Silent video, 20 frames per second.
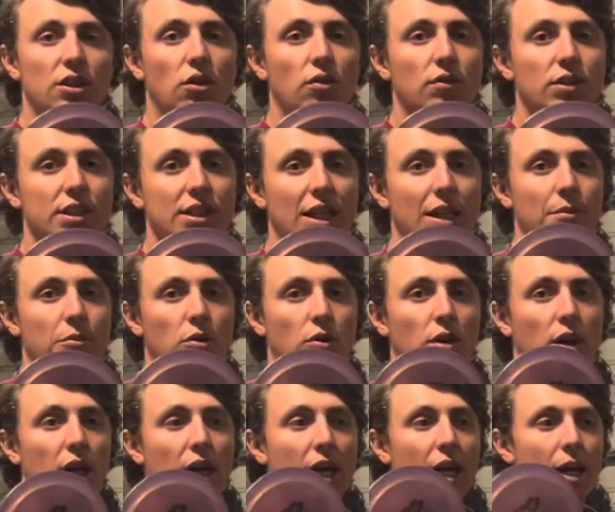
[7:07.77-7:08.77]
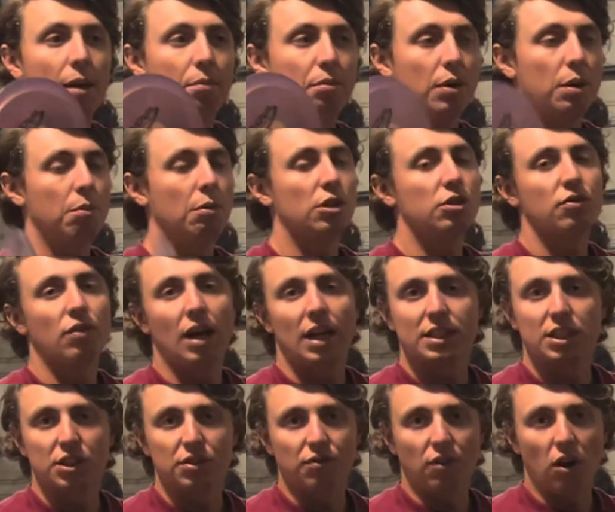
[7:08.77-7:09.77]
overstable. It pretty much
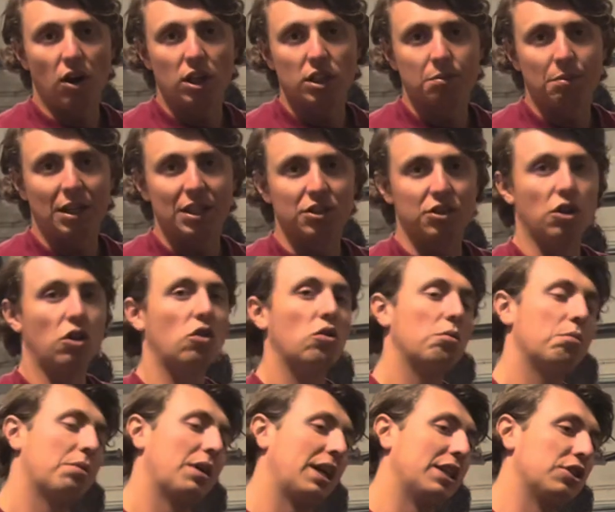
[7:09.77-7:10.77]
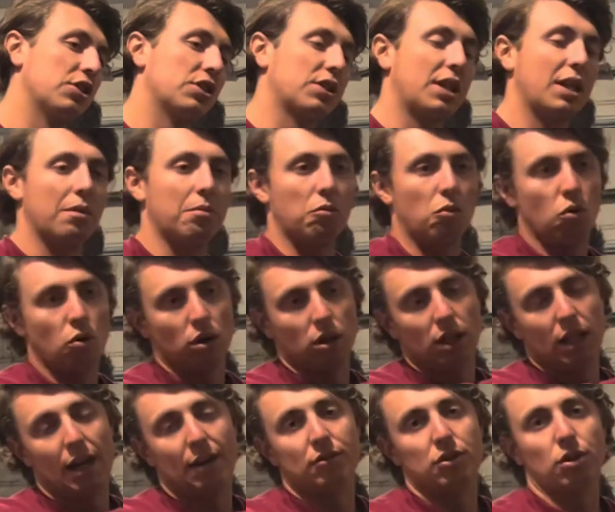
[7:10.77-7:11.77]
flies as far as my zone, but I just get more
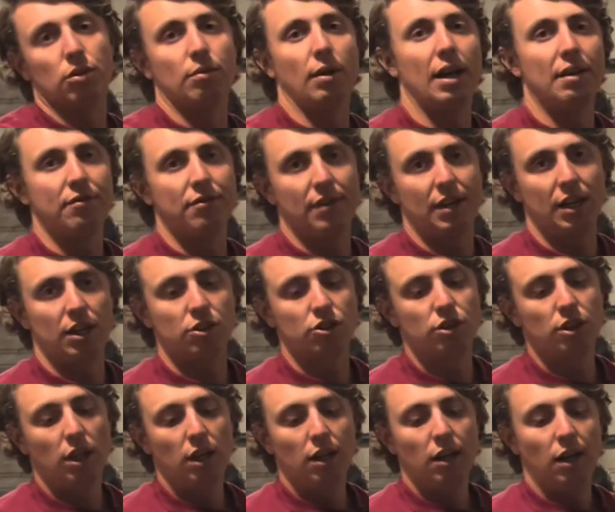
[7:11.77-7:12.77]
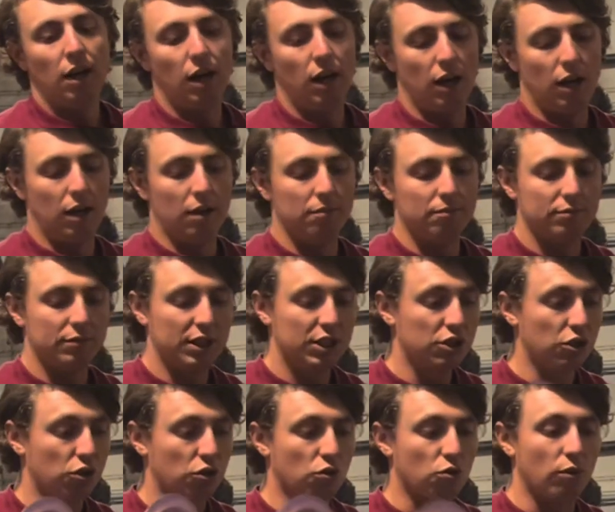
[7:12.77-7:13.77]
left or right finish. These
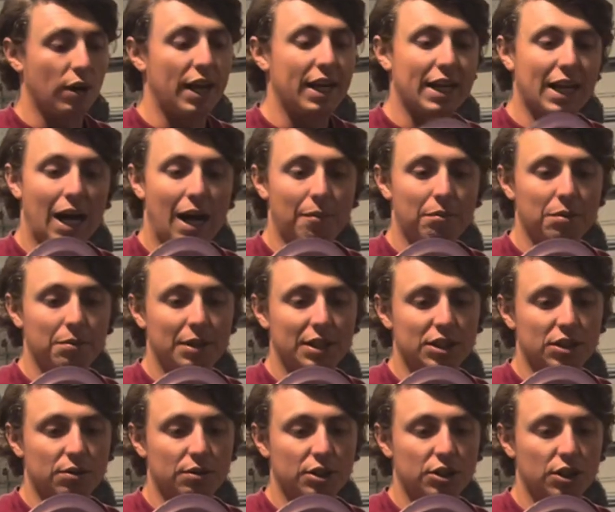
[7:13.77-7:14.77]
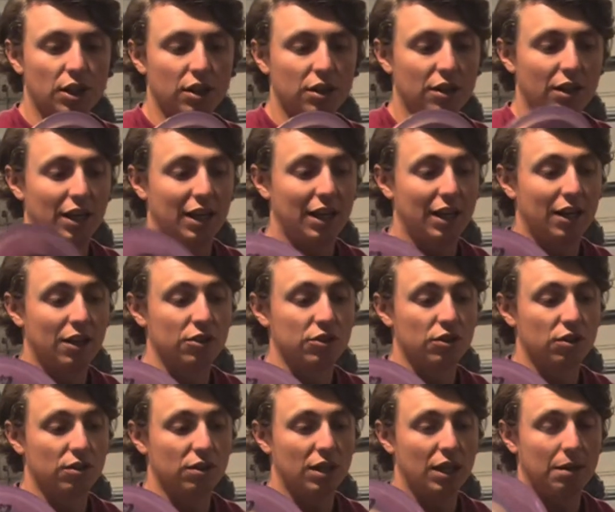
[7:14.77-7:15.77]
are great complements to each other, and in
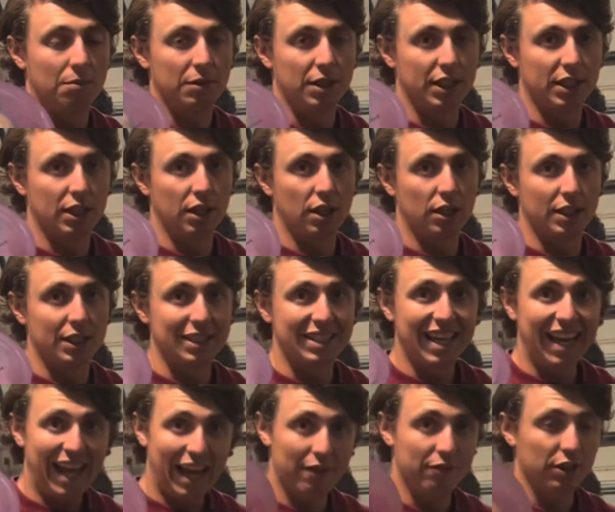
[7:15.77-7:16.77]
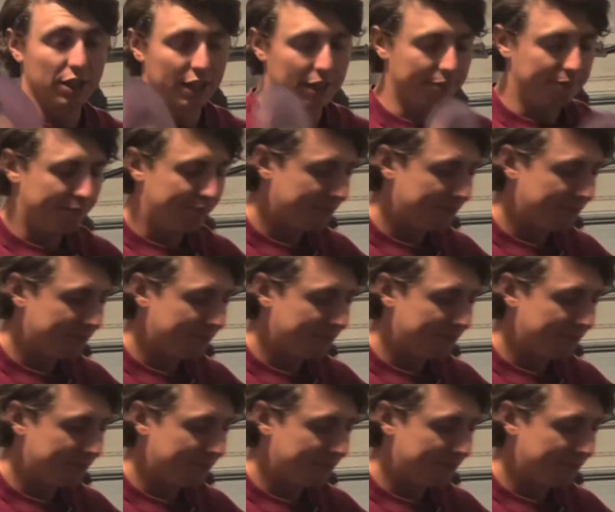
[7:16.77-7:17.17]
Arizona, I'm leaning on these heavily.